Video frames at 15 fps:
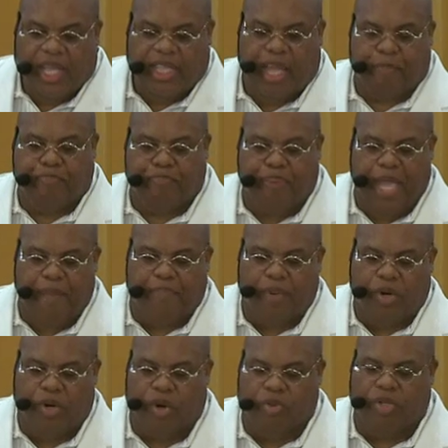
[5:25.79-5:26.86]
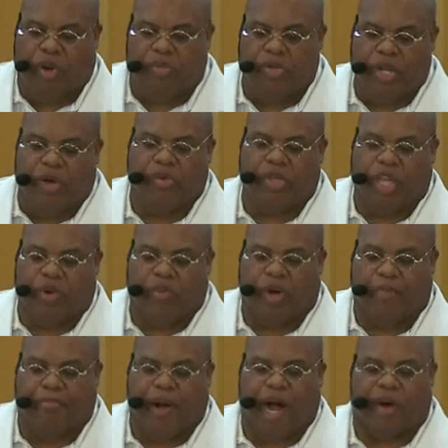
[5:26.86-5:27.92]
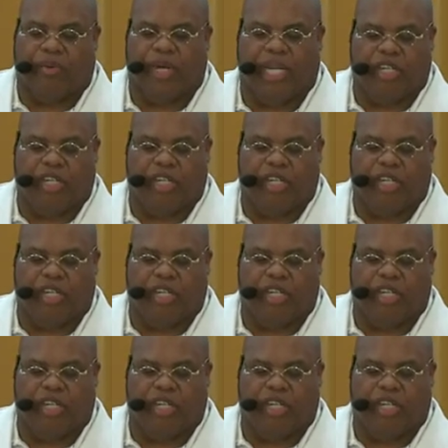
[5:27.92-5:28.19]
that people who don't know you will borrow